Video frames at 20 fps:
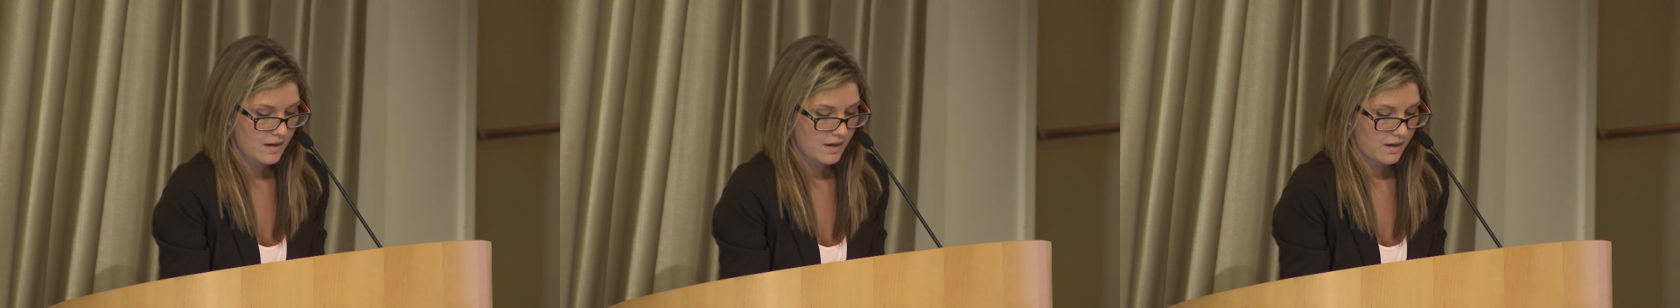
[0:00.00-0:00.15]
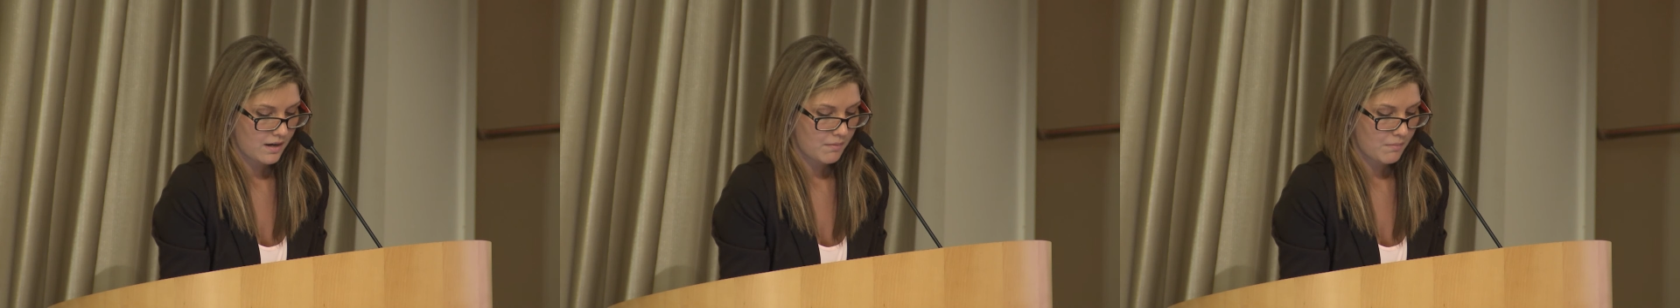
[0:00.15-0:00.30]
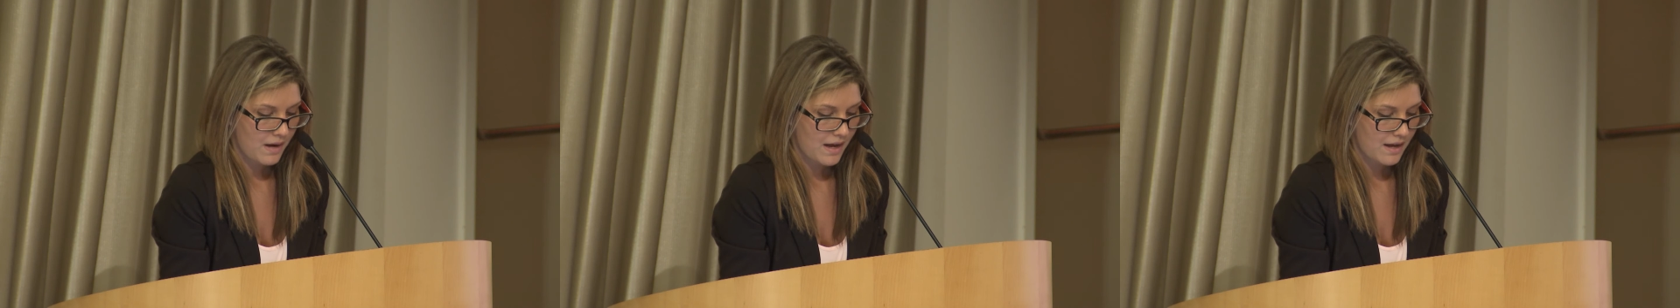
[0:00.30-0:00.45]

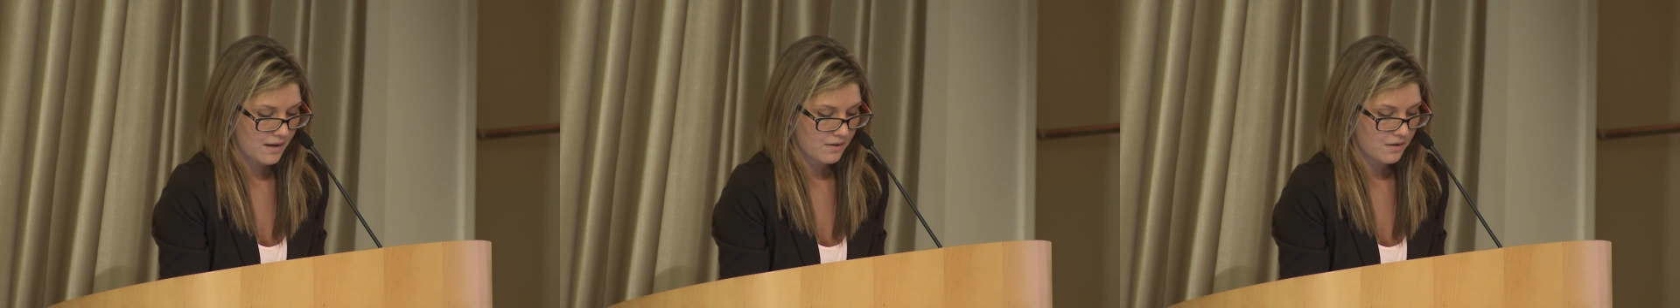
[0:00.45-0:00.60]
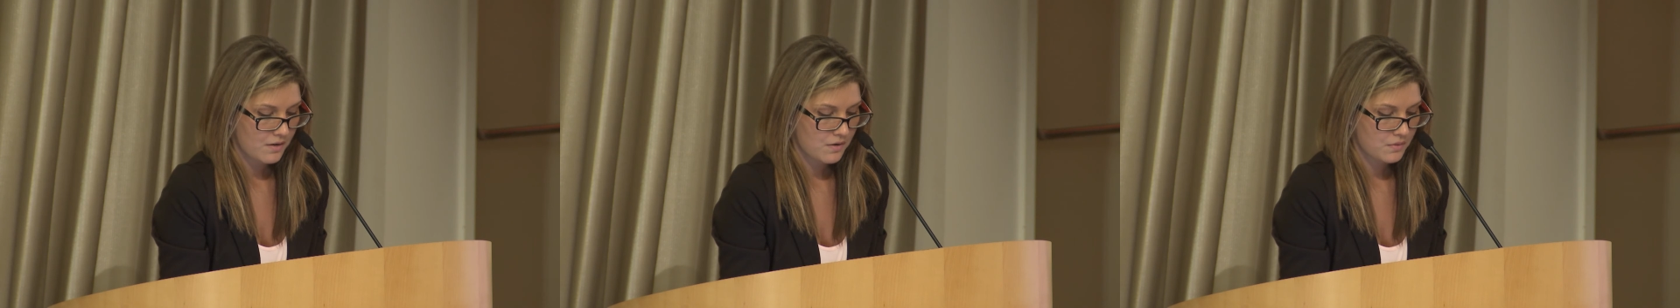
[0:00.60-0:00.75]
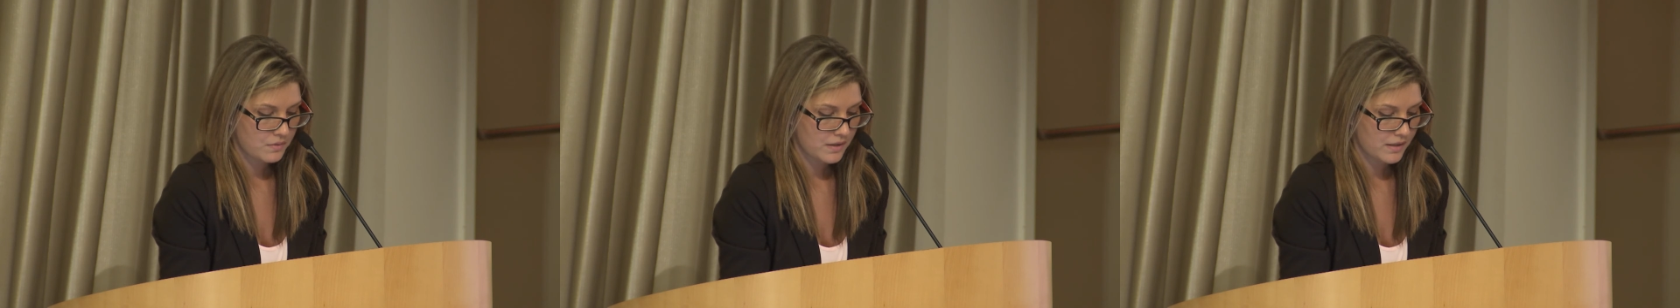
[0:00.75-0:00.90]
Our
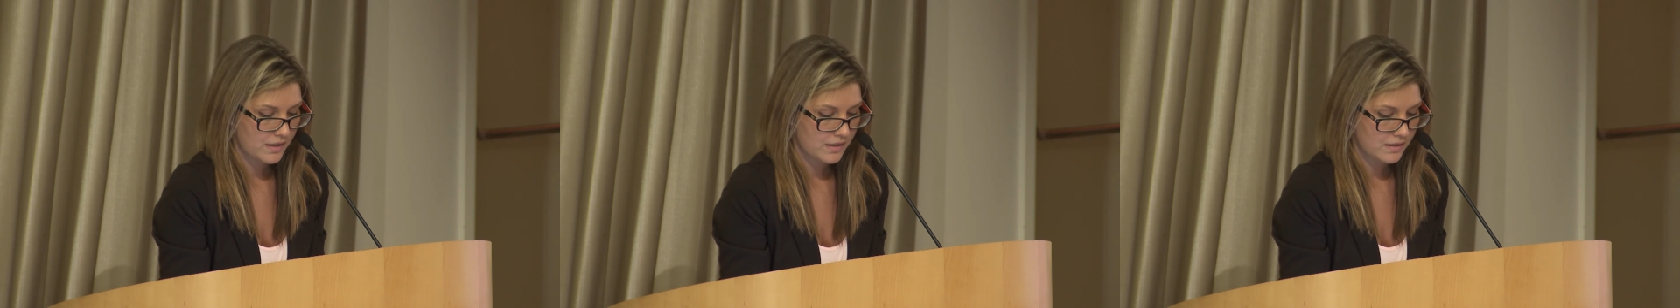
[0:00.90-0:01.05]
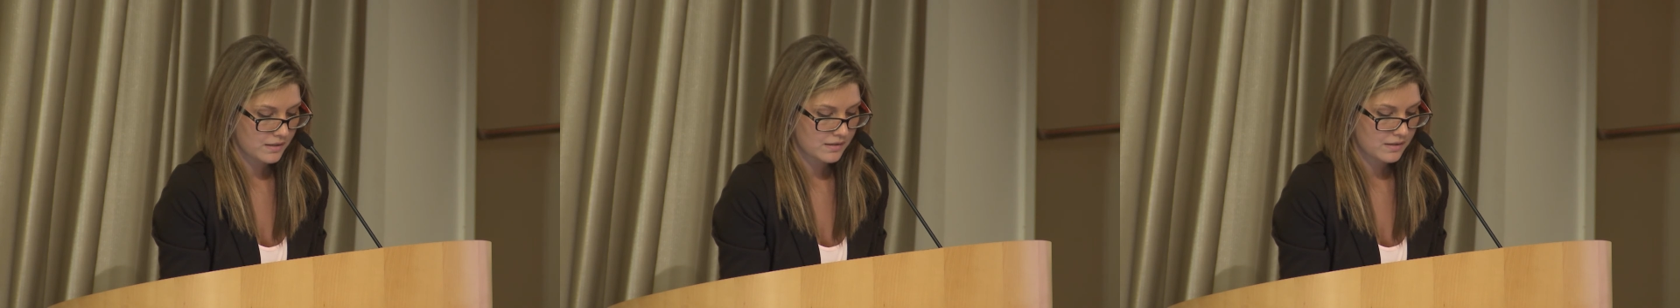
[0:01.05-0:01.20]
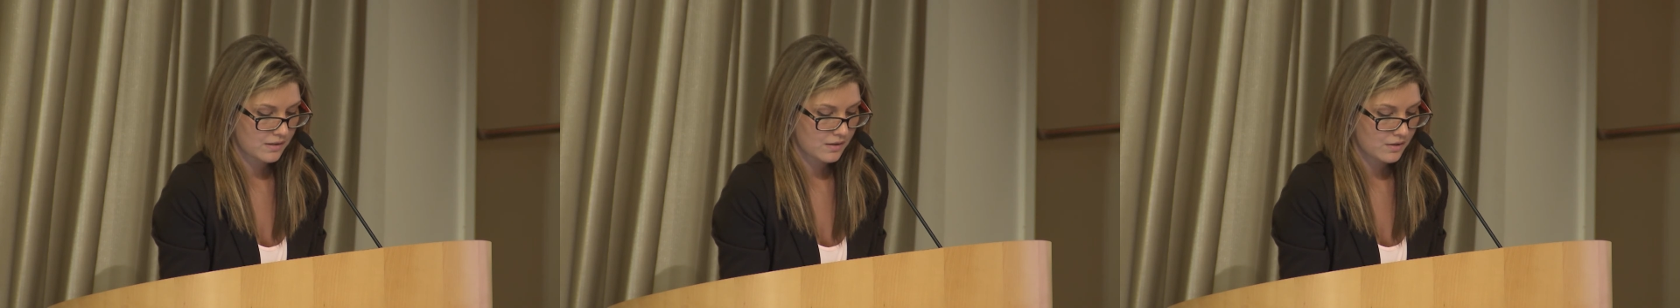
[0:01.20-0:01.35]
motto
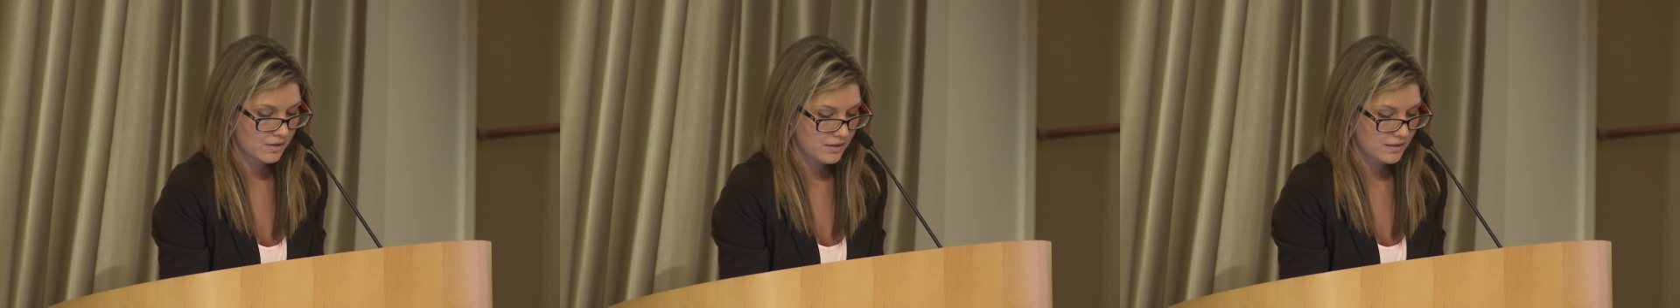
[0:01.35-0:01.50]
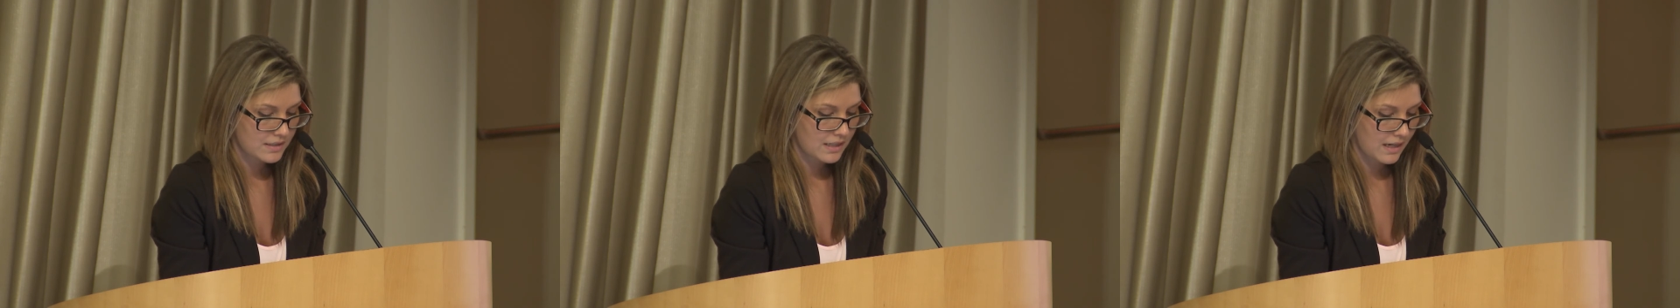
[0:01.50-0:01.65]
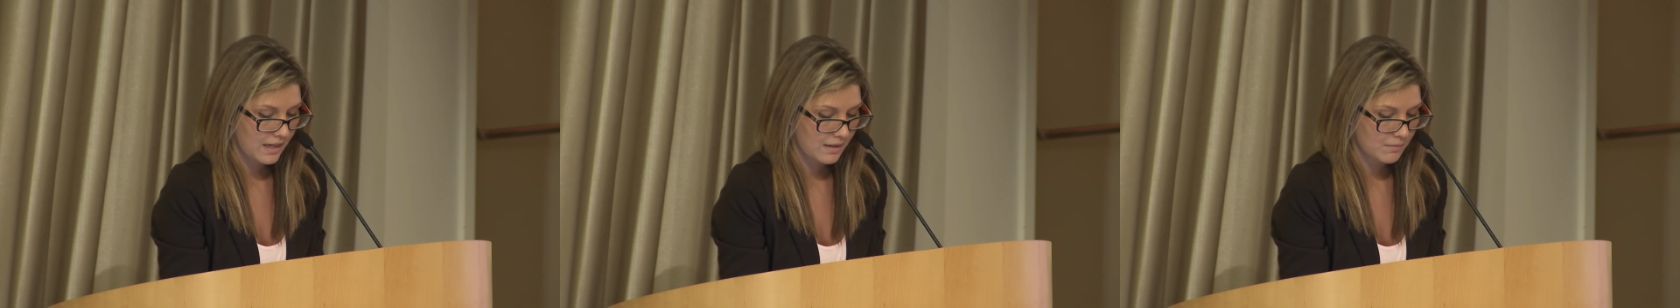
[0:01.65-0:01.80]
was,
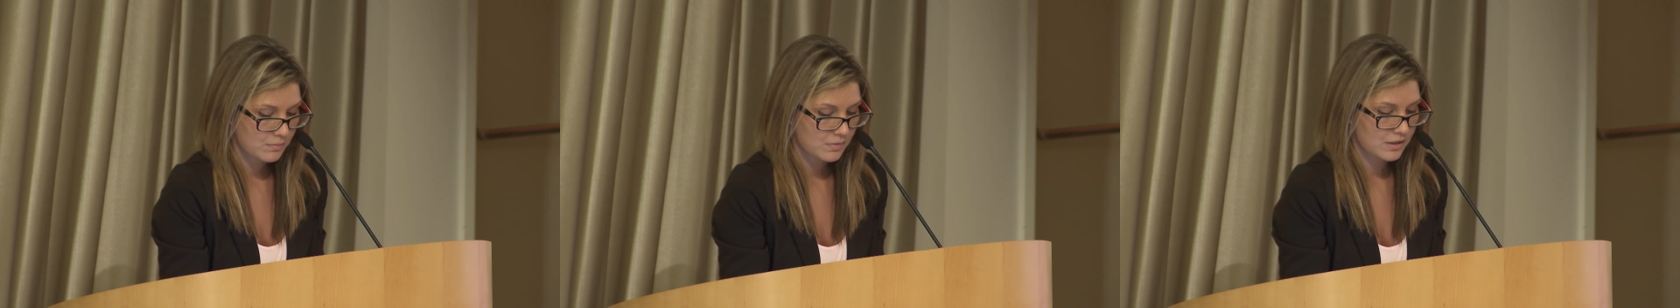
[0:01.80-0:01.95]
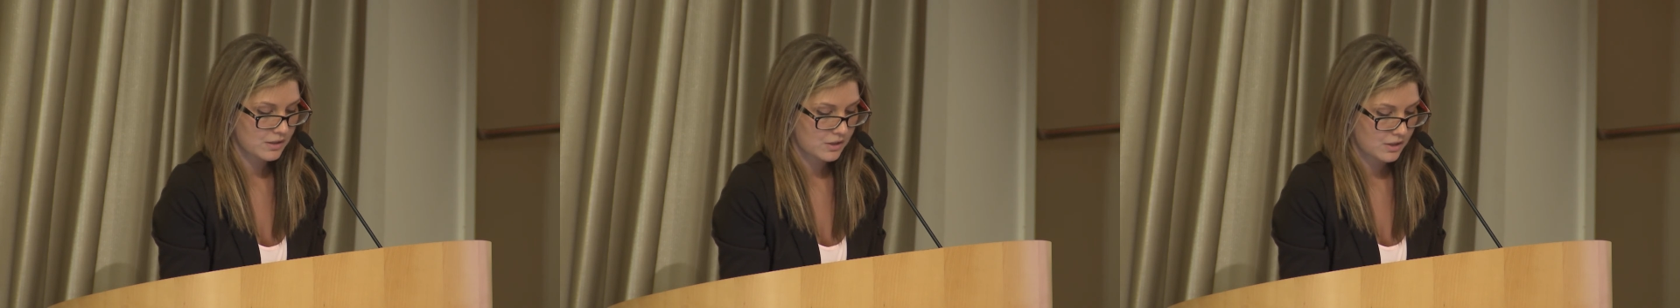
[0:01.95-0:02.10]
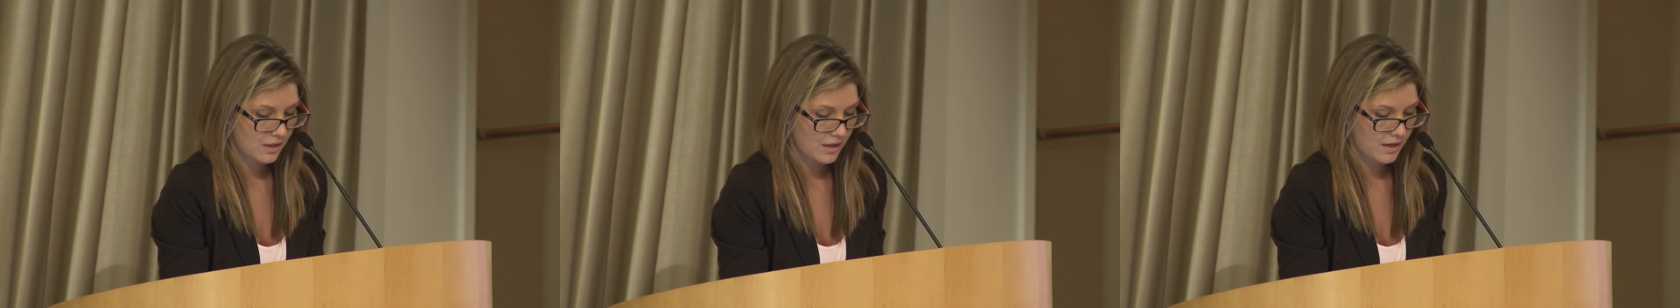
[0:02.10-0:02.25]
3rd time's
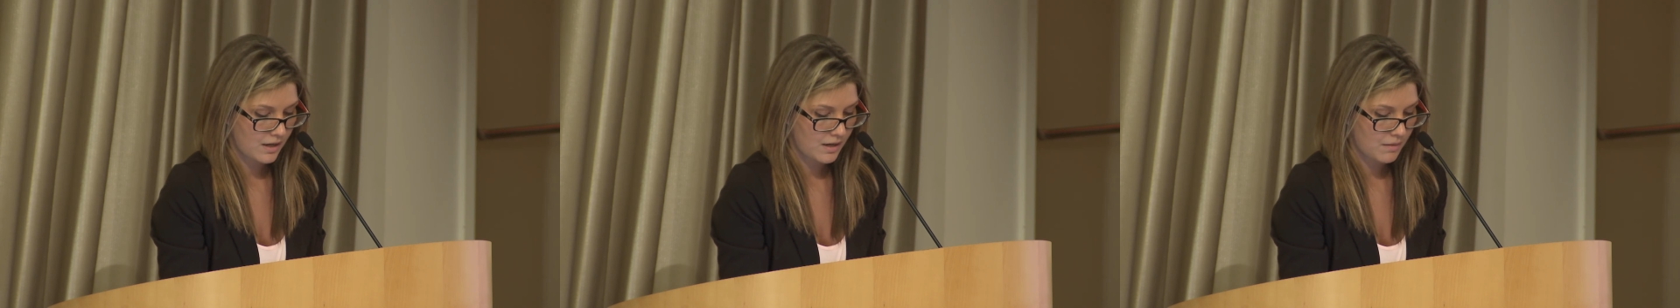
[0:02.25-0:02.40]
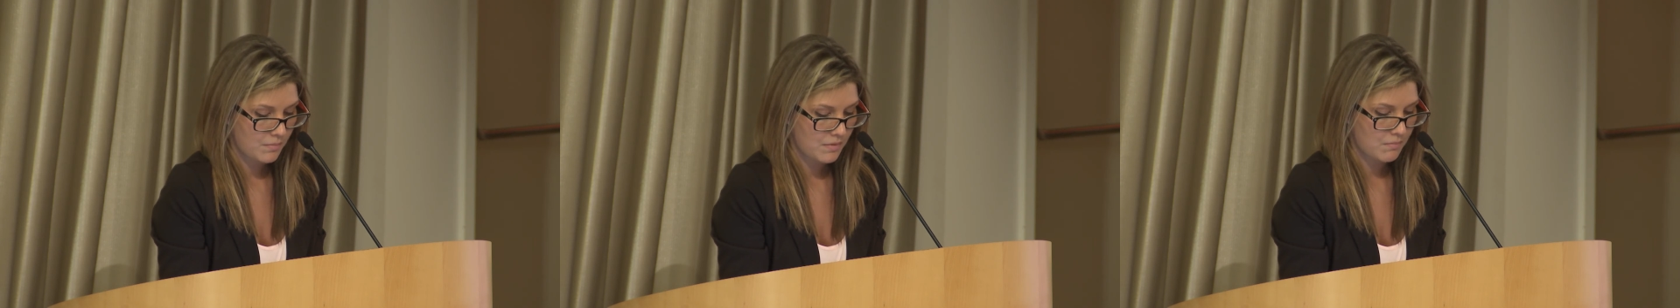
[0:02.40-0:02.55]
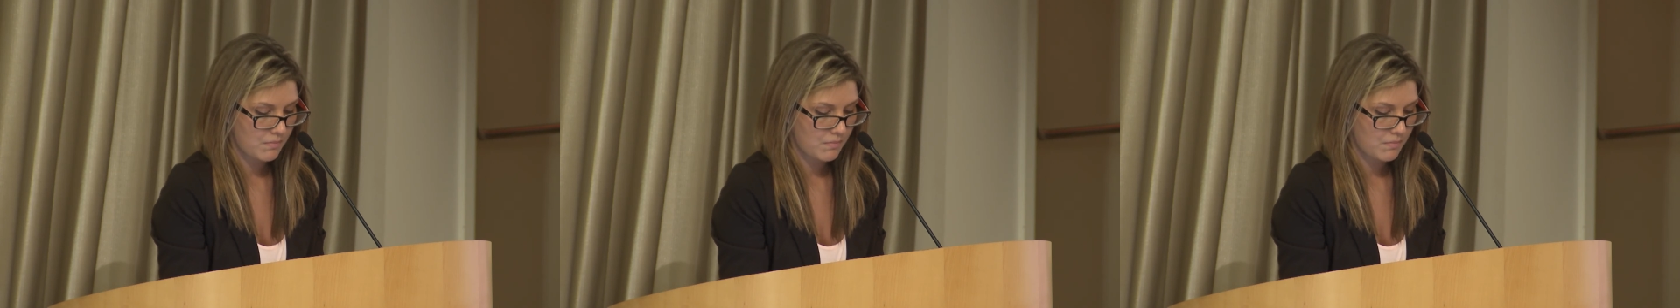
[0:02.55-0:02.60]
a charm,